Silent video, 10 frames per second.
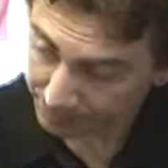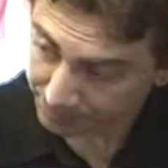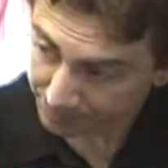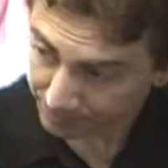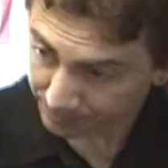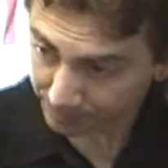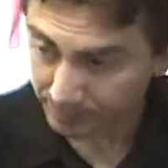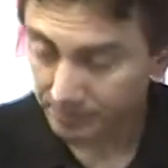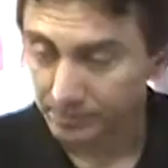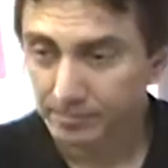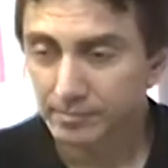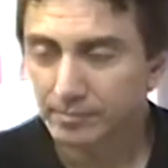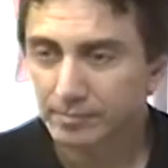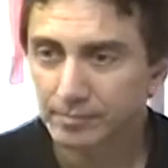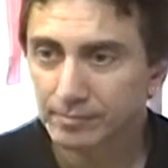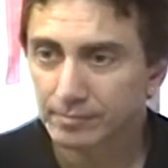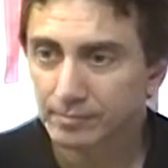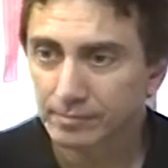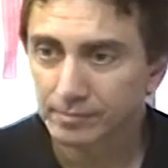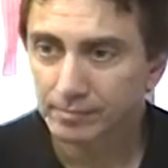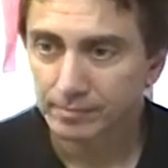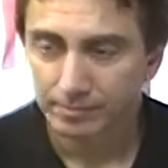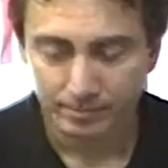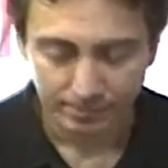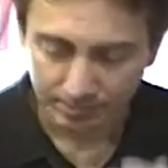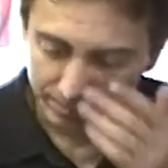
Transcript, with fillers: and if you have meat,